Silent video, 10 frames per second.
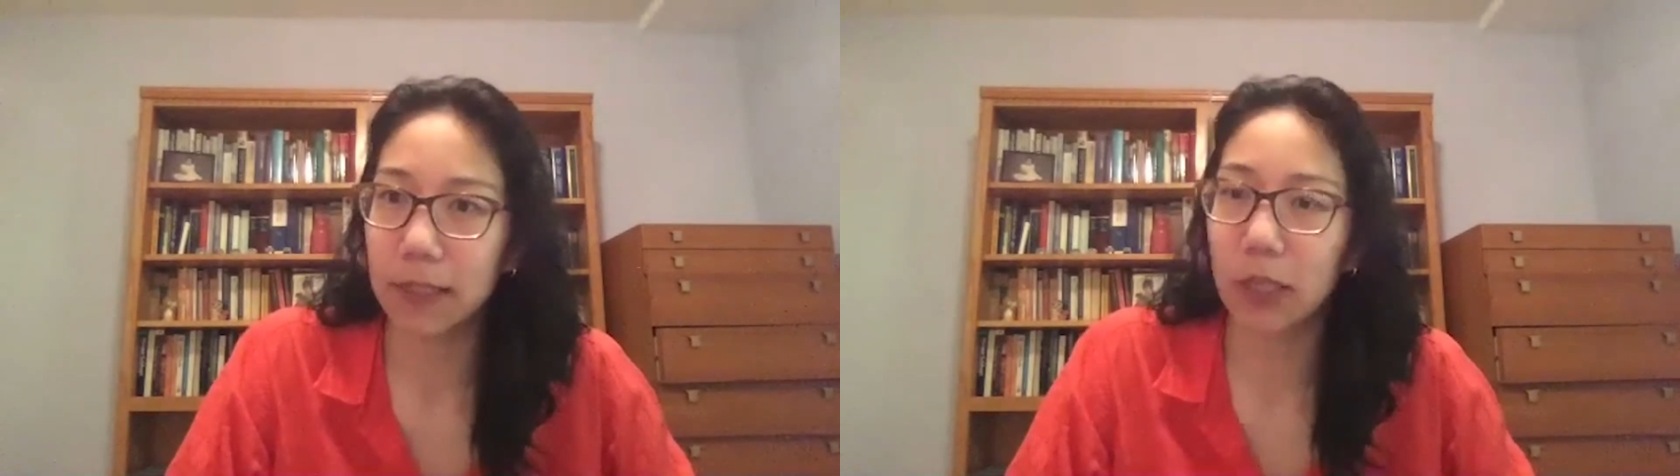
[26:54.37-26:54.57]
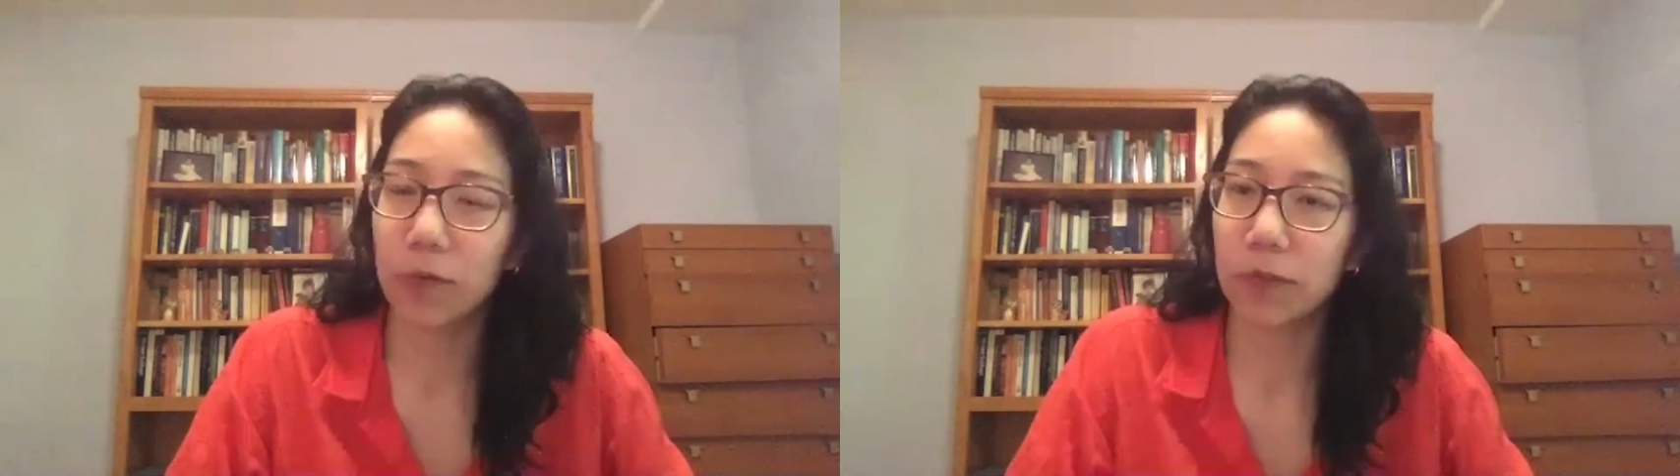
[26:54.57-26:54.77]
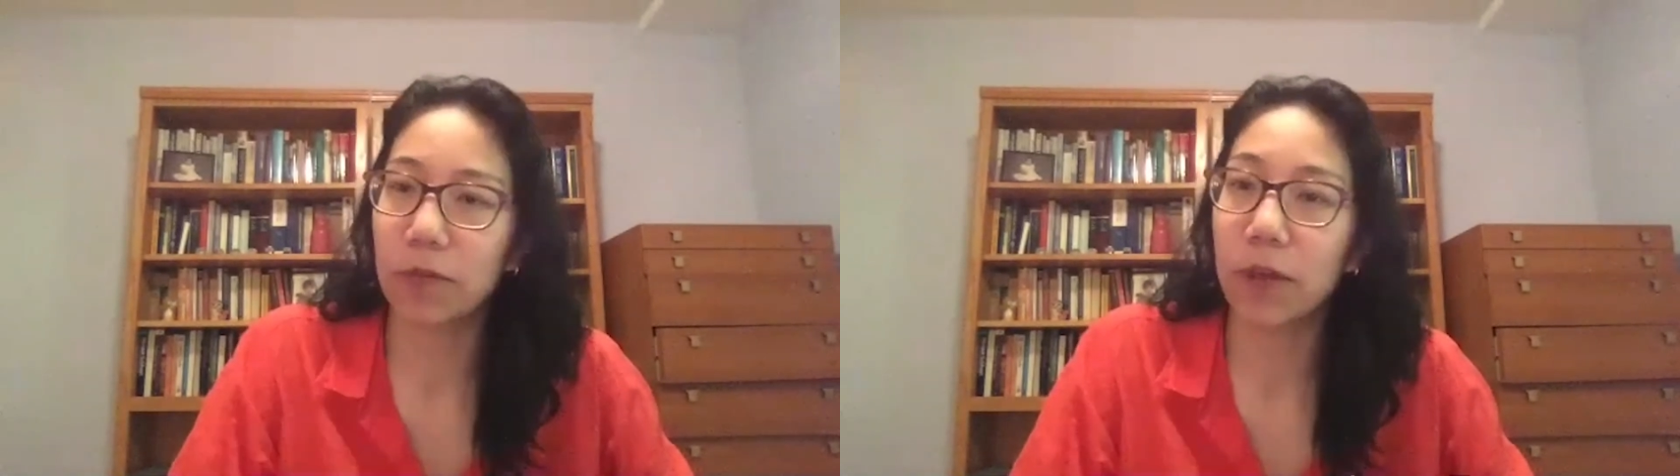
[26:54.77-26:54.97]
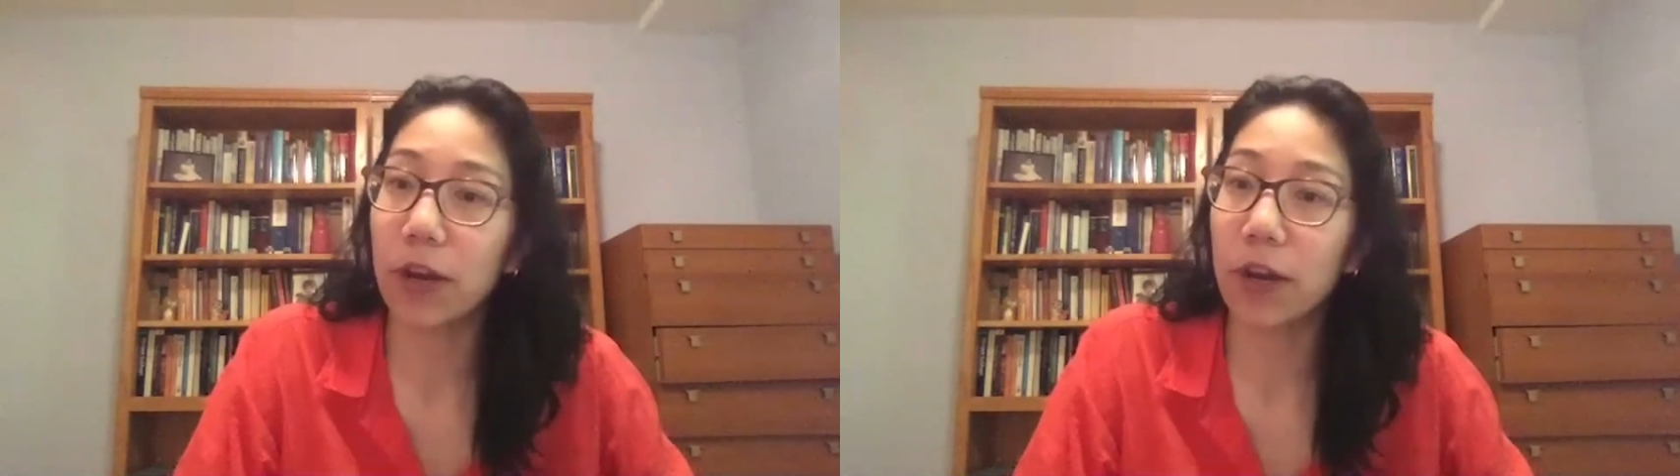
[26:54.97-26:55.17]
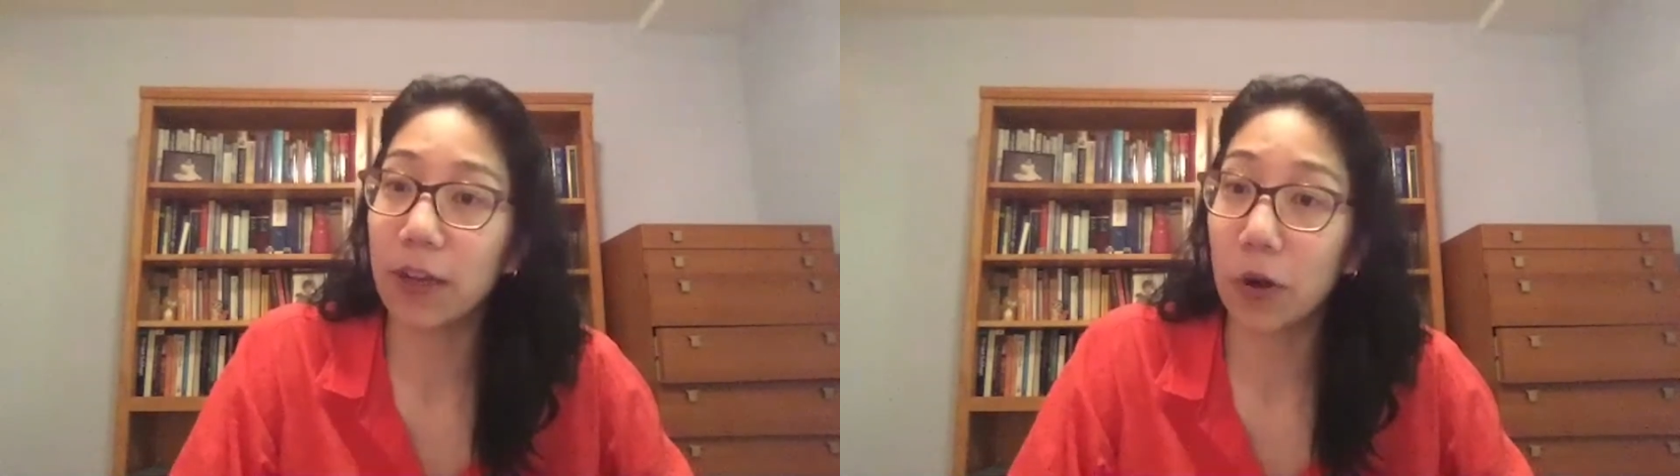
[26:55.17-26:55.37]
So from the
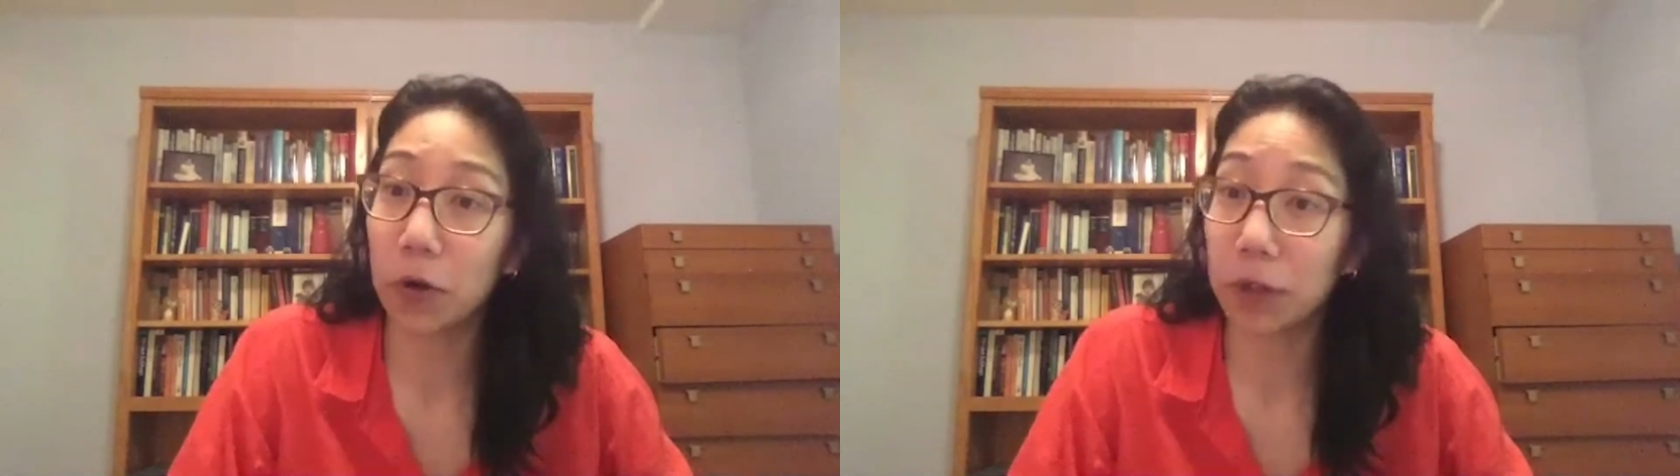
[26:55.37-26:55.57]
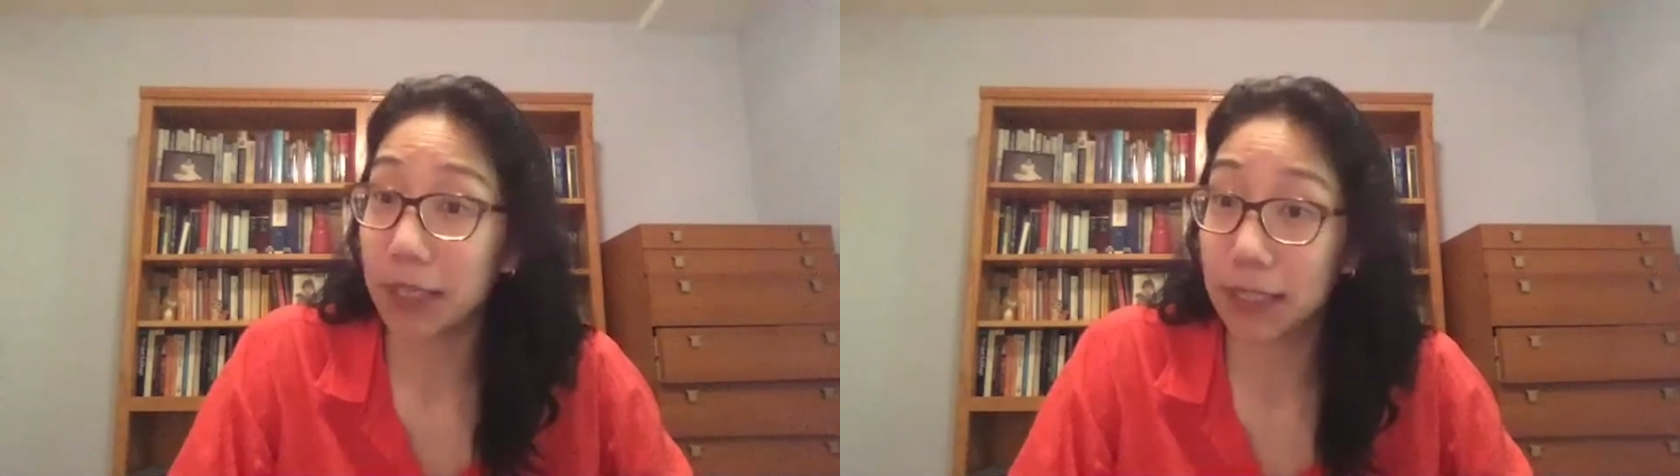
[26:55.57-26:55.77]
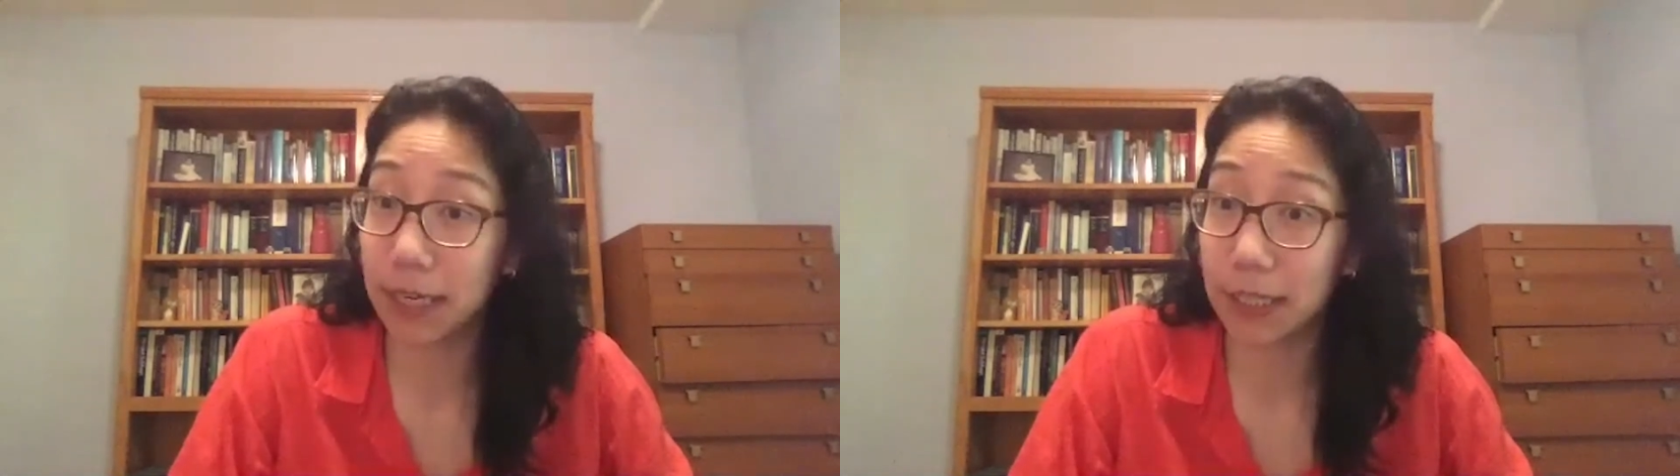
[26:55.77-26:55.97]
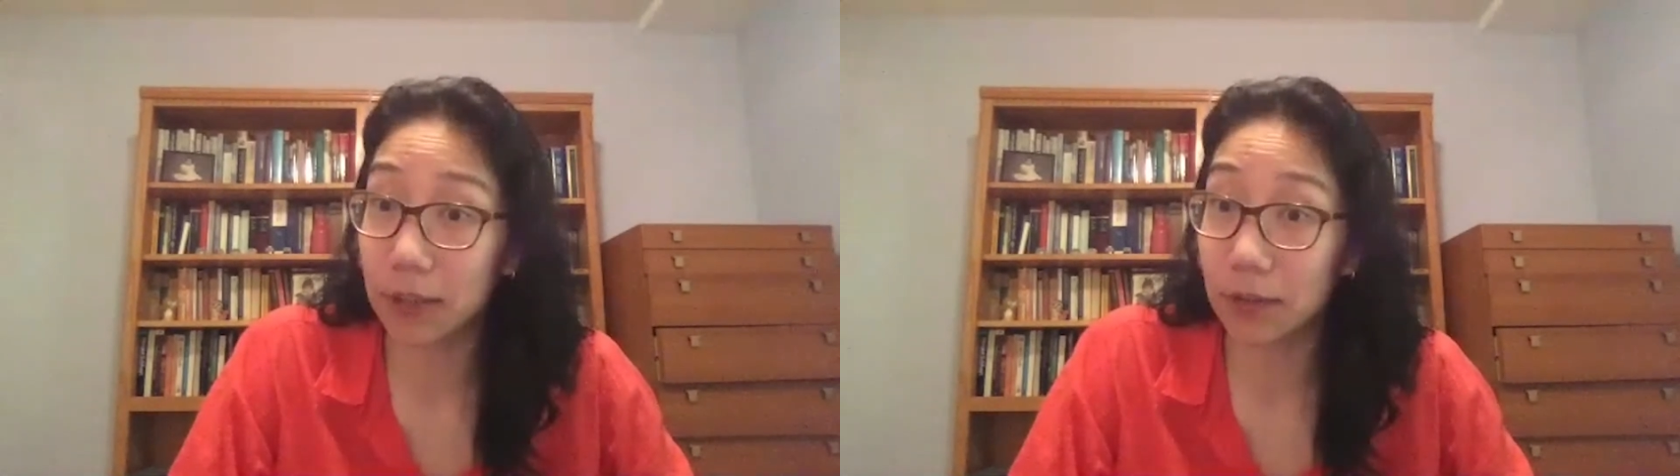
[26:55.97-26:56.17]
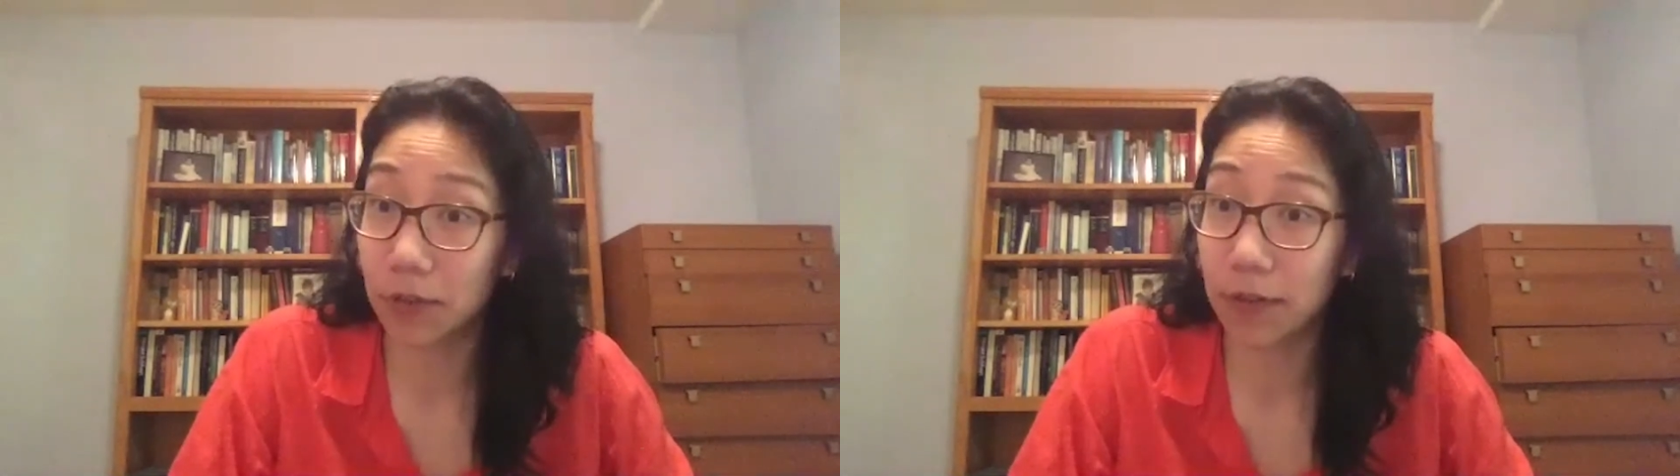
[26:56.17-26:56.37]
very early days of the